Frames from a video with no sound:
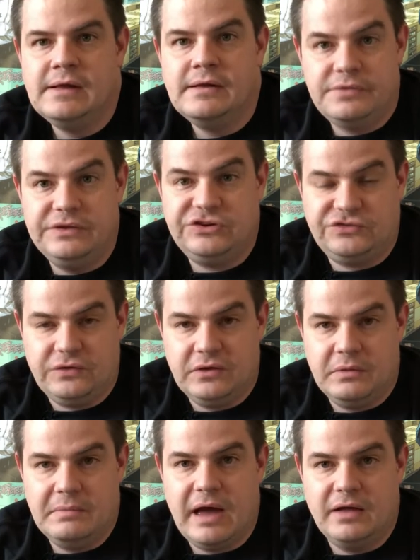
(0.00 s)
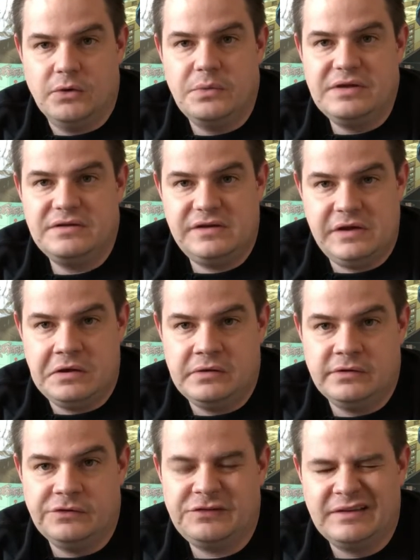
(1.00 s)
this film, Halloween
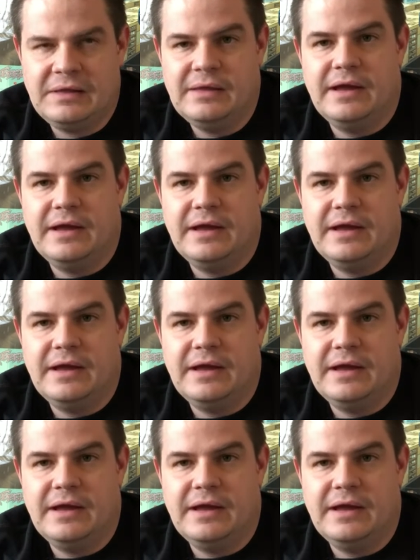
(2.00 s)
Kills,